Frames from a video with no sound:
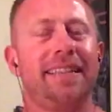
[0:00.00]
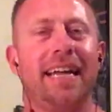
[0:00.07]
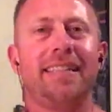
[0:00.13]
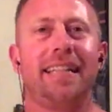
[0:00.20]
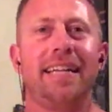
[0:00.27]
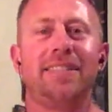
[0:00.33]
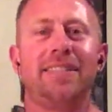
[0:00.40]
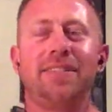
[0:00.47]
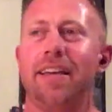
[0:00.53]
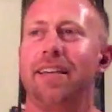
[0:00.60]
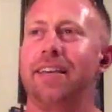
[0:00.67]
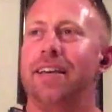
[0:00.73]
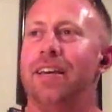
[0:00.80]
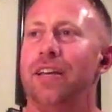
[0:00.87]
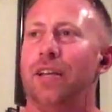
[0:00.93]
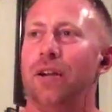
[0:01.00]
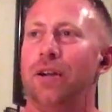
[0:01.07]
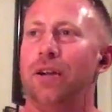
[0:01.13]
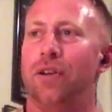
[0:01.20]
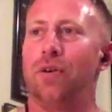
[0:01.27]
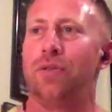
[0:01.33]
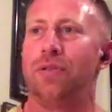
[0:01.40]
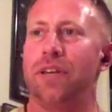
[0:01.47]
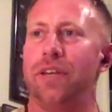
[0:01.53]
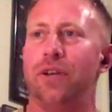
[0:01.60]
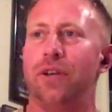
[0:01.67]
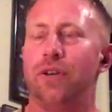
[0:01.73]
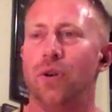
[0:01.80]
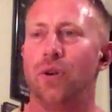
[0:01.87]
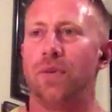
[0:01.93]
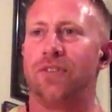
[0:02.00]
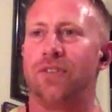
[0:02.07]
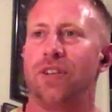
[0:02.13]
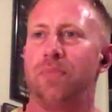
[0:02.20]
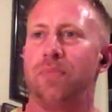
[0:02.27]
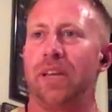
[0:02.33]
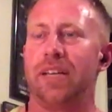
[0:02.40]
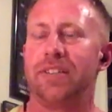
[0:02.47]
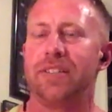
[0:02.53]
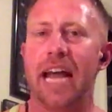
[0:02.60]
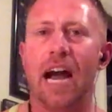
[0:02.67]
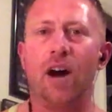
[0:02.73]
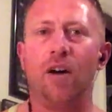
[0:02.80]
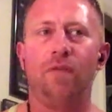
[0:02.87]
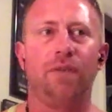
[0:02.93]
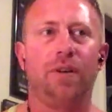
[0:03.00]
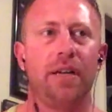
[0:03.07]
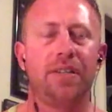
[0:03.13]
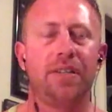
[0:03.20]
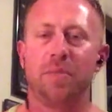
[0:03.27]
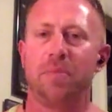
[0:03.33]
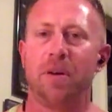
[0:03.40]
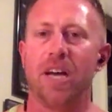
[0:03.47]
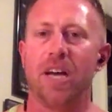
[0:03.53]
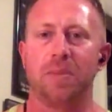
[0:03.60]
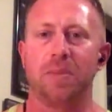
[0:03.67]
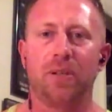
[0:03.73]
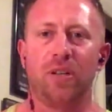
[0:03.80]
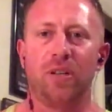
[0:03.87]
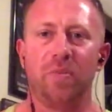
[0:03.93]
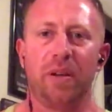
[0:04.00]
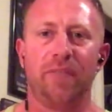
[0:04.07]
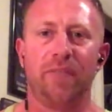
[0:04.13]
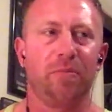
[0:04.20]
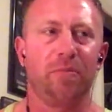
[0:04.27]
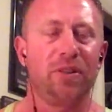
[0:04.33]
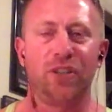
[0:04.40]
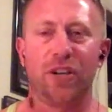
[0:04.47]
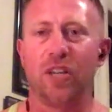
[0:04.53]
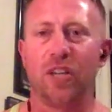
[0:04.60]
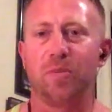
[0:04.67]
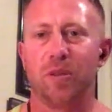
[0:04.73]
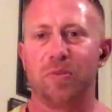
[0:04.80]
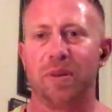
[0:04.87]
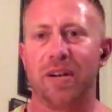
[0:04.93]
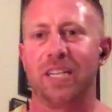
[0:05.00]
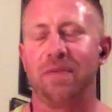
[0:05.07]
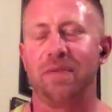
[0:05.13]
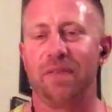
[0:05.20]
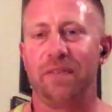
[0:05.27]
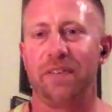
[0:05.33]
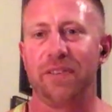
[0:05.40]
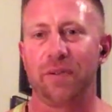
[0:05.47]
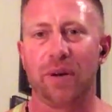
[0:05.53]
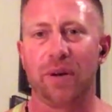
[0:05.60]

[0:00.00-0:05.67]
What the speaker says: that's like you think you're doing something as alpha as it possibly could be from a child's perspective in fifth grade.